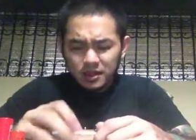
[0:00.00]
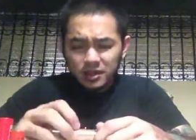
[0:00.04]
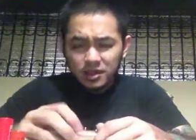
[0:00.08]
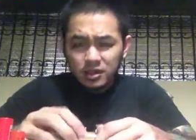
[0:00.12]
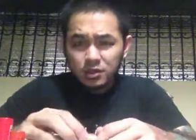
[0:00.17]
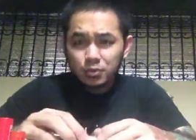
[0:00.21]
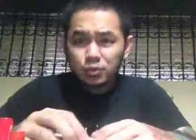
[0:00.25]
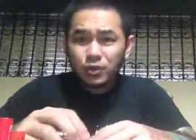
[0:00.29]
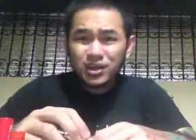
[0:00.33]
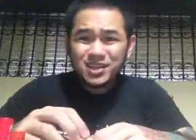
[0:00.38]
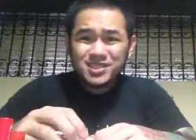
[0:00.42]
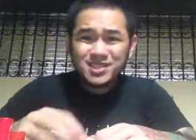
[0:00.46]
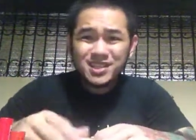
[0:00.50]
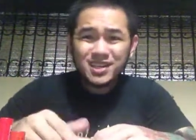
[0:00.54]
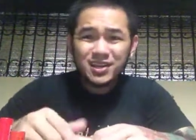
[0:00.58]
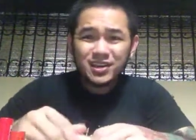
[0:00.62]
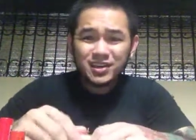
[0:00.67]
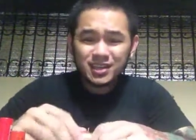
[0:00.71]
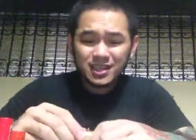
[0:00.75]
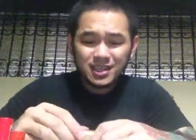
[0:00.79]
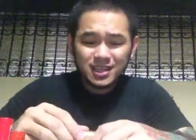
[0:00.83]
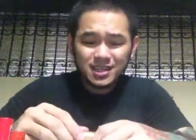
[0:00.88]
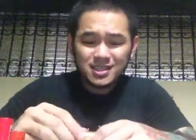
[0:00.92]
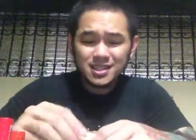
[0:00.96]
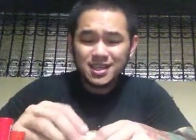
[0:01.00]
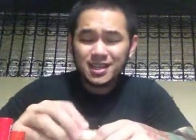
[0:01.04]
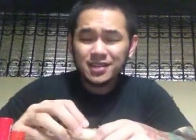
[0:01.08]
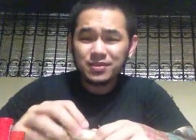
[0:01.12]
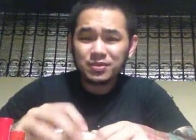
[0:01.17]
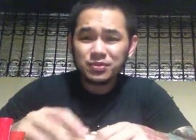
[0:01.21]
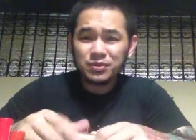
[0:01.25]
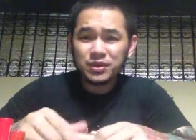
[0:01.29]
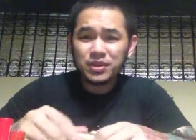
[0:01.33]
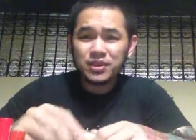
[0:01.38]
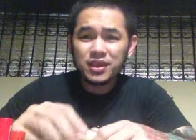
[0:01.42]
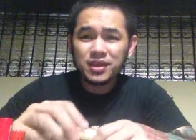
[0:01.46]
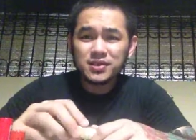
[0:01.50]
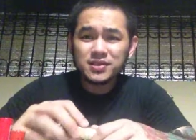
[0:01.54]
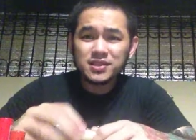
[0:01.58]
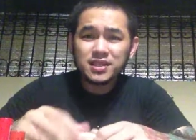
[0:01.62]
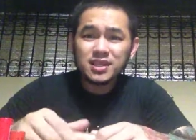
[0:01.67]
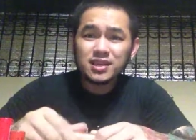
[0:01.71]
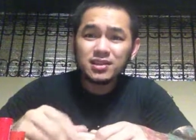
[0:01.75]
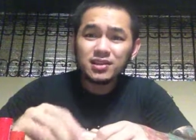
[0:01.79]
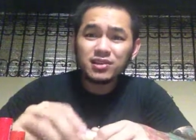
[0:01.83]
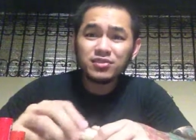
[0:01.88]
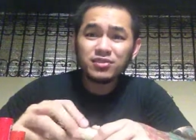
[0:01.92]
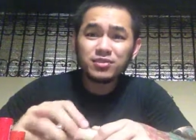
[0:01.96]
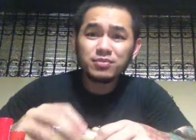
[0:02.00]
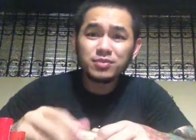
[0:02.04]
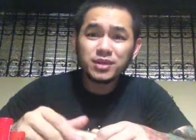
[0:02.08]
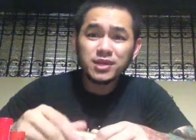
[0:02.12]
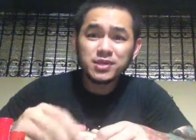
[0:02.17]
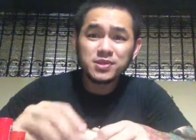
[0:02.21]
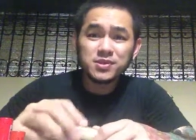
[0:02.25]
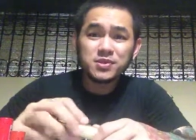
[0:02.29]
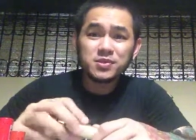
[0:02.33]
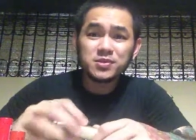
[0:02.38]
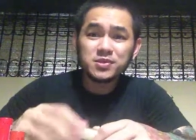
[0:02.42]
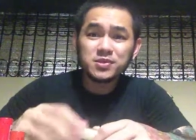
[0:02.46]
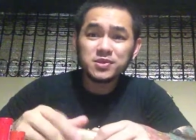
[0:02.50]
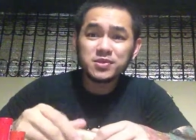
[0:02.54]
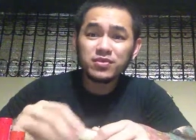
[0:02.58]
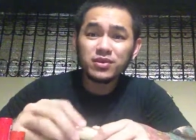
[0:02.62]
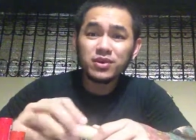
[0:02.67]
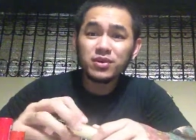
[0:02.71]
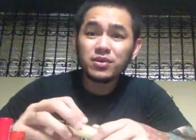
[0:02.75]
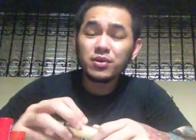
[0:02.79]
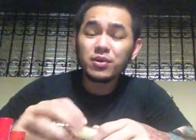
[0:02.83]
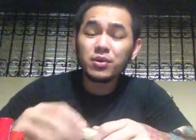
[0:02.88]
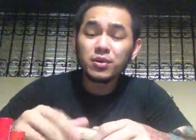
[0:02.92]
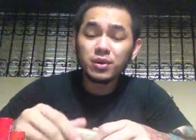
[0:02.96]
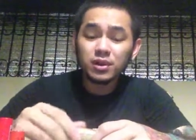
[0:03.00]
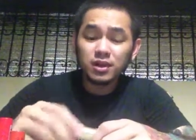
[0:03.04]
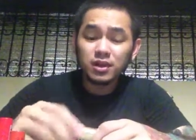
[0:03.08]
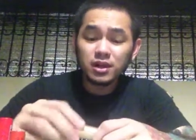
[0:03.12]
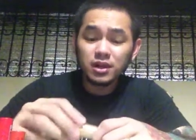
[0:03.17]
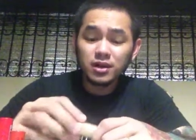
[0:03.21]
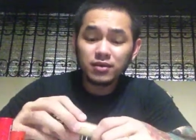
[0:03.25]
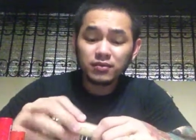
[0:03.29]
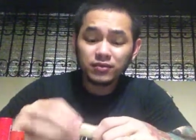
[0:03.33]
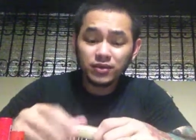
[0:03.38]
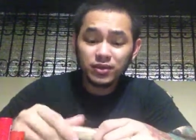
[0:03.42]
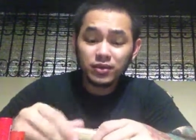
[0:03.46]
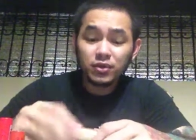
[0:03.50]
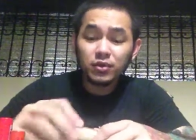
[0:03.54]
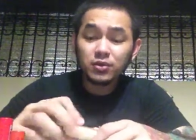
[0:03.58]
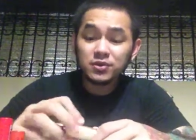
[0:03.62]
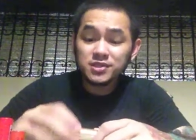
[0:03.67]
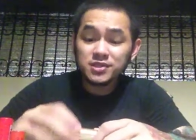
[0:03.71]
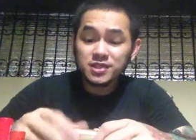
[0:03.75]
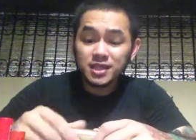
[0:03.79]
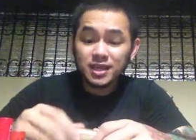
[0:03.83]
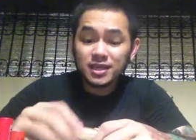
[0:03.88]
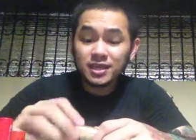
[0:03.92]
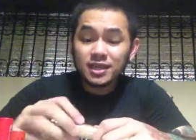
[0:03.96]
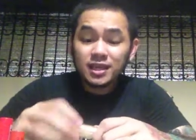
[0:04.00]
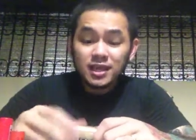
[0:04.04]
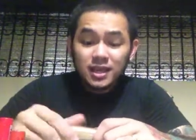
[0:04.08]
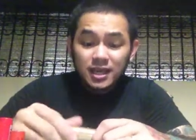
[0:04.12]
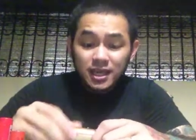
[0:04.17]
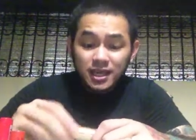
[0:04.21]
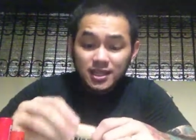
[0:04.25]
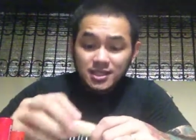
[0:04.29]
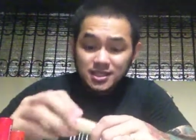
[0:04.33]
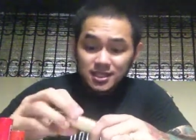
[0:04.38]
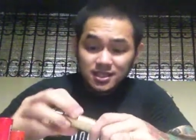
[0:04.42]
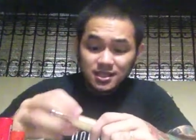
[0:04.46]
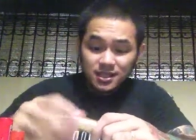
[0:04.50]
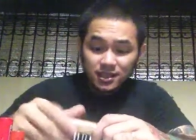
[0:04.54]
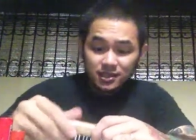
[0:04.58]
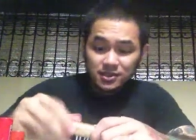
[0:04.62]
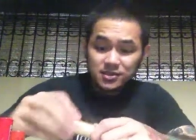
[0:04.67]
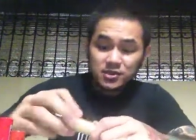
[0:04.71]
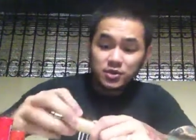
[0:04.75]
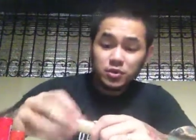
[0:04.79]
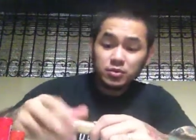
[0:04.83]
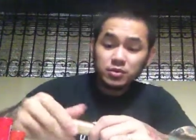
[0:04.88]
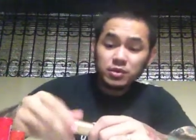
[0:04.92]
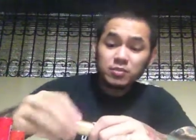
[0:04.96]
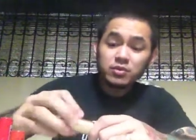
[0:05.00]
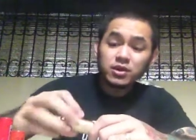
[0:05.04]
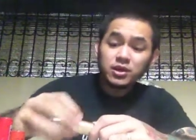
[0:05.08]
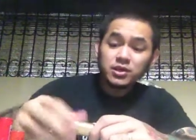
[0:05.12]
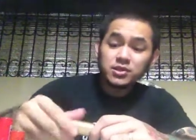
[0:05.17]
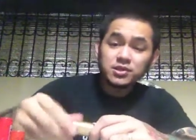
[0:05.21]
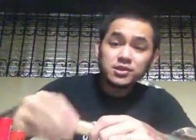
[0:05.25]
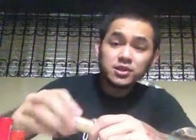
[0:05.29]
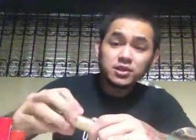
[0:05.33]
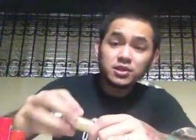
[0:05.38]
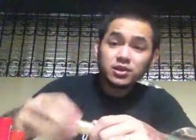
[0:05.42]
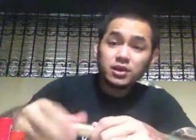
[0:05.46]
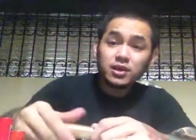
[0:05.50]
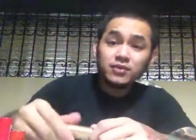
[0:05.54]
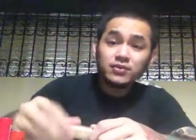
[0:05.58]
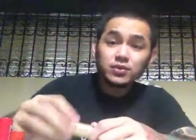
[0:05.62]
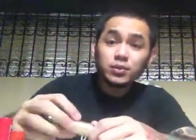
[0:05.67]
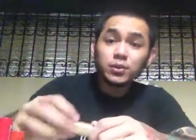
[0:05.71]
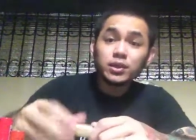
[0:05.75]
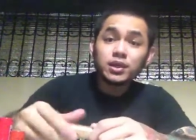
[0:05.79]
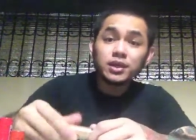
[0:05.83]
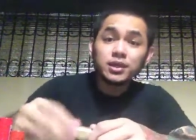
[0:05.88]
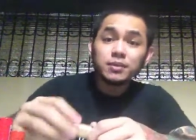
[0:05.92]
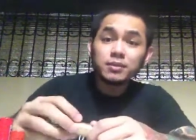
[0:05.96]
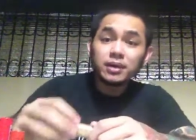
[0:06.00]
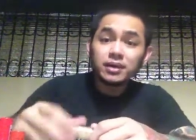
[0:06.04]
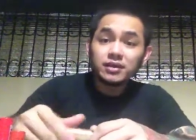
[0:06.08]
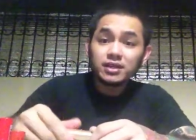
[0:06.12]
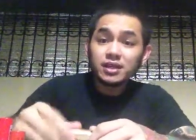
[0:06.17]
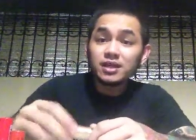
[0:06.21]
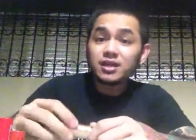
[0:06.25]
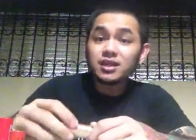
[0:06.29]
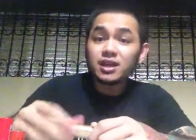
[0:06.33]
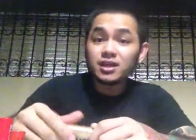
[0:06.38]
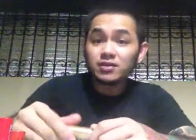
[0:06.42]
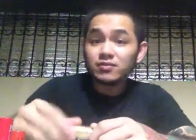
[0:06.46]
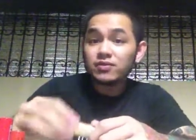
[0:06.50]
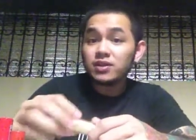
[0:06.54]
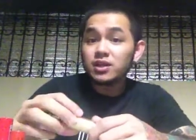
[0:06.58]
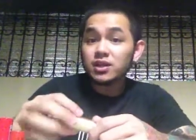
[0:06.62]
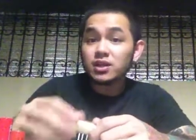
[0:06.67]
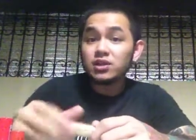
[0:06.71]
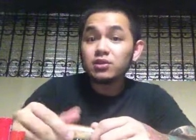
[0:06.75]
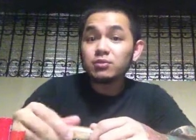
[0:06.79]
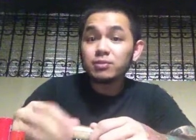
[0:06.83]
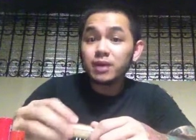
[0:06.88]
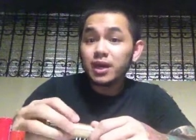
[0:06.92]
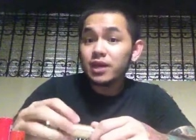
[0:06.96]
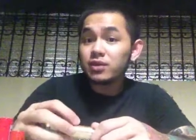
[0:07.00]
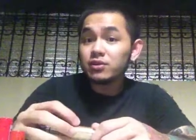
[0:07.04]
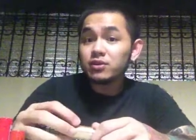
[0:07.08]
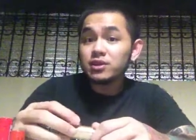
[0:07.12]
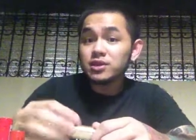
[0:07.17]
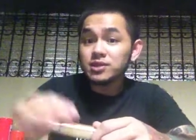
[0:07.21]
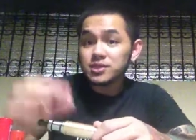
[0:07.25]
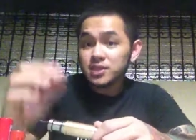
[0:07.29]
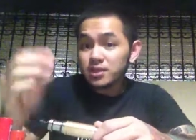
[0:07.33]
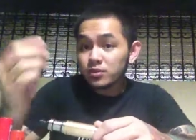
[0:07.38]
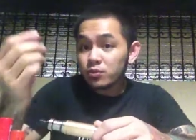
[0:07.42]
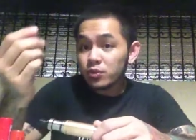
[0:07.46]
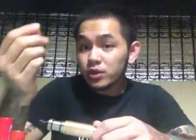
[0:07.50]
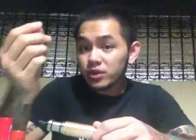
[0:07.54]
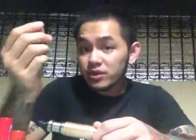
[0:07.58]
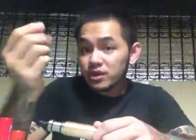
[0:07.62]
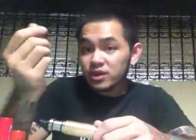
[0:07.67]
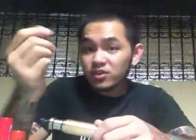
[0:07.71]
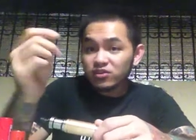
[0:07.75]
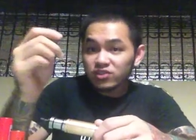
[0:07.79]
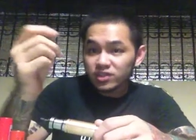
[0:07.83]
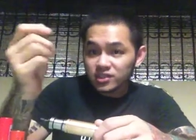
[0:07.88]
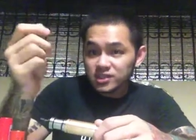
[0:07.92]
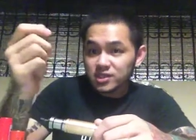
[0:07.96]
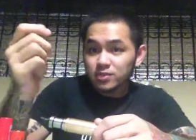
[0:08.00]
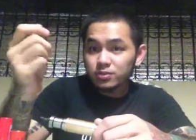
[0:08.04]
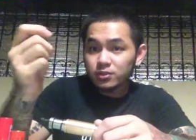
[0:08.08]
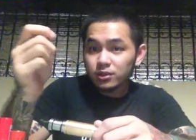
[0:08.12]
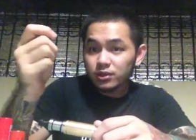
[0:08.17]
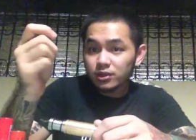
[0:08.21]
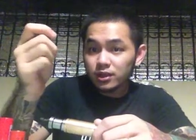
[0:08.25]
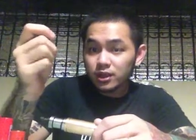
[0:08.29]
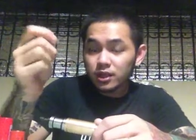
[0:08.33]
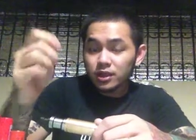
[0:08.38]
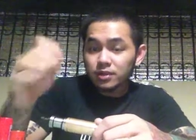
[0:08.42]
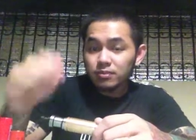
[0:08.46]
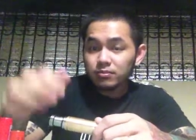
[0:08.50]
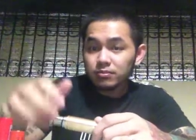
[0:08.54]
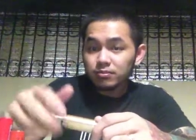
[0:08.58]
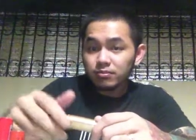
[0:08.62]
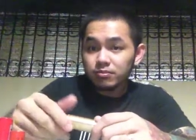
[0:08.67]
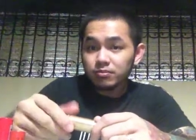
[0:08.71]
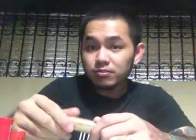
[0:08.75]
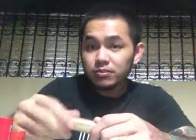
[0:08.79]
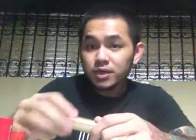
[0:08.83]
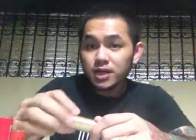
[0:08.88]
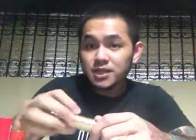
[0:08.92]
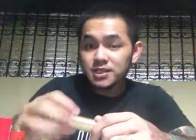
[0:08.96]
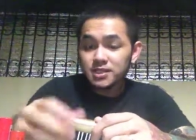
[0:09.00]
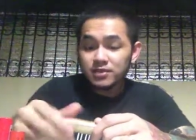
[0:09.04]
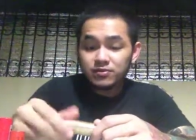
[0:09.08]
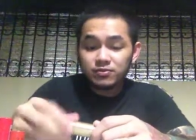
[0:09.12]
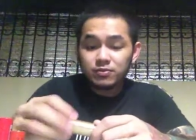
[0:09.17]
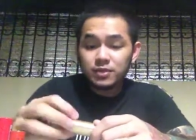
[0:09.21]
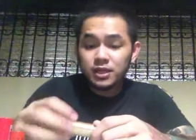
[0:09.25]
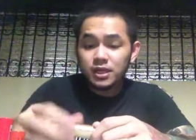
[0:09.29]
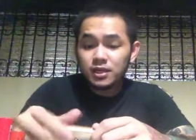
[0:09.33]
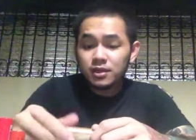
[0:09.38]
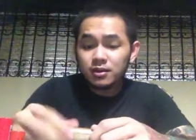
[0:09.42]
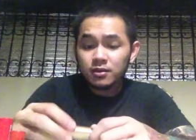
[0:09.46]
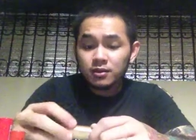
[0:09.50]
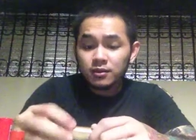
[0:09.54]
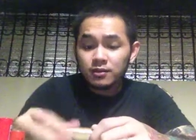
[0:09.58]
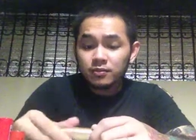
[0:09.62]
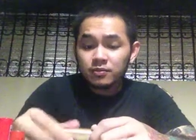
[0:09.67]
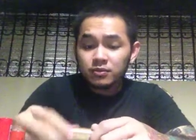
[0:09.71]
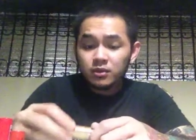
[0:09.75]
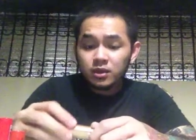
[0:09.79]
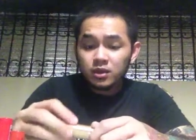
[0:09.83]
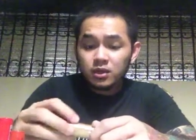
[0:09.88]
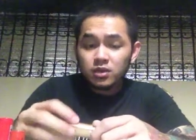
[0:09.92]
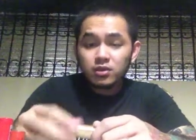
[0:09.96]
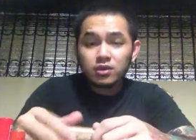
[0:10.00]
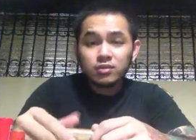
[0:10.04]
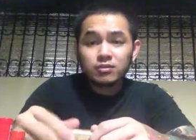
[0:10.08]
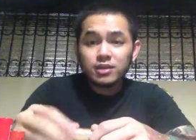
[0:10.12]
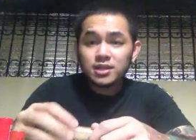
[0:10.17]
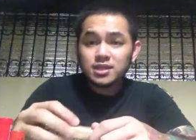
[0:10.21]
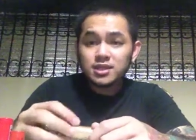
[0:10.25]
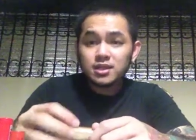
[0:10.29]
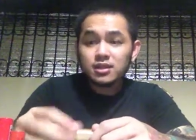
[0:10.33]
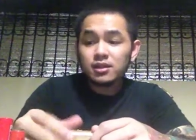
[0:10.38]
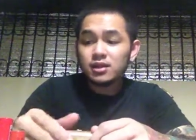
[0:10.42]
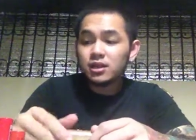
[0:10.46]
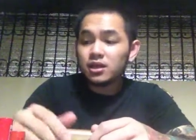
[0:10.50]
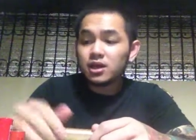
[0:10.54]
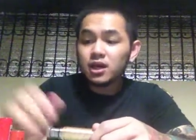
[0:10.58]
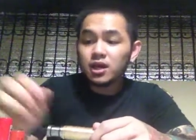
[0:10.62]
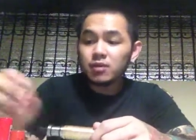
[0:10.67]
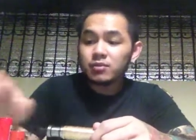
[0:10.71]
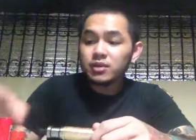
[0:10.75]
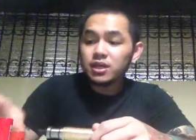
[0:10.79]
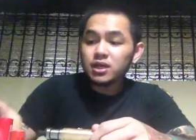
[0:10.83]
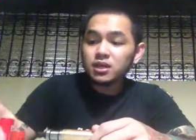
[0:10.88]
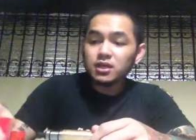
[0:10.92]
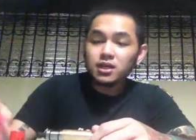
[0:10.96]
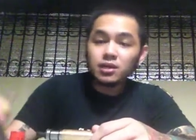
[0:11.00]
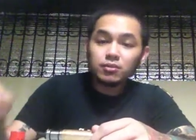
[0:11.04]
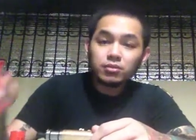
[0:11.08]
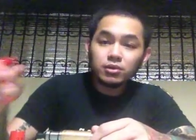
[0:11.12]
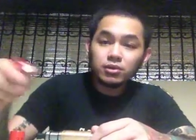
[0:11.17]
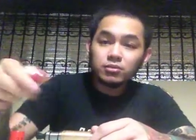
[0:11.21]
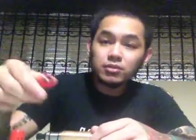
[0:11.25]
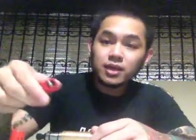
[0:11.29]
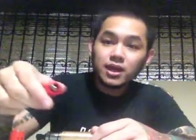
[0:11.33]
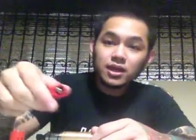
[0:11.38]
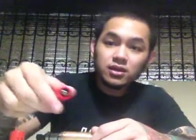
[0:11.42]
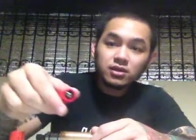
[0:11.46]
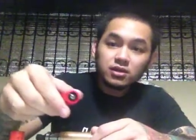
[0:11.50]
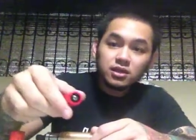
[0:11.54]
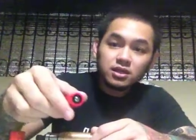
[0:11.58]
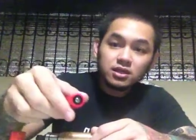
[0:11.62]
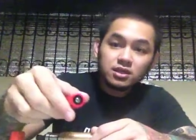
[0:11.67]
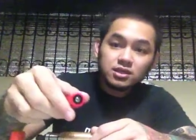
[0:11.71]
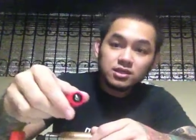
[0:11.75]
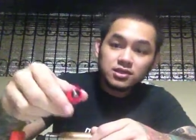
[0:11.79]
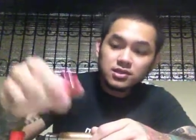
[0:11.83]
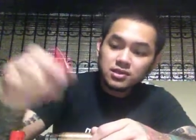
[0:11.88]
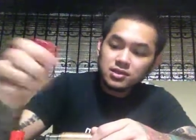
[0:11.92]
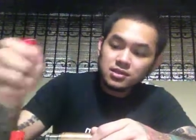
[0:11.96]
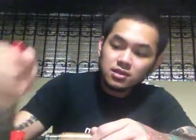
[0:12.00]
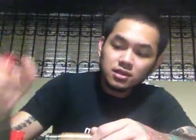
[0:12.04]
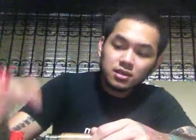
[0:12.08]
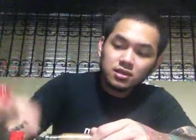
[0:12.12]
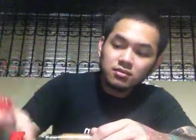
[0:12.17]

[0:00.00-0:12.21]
the pricing on it is at 3,800 pesos for the whole set. It's a telescoping mod, so you don't have to worry about it not fitting your batteries. And with the adjustable positive pin, you can basically accommodate nippled batteries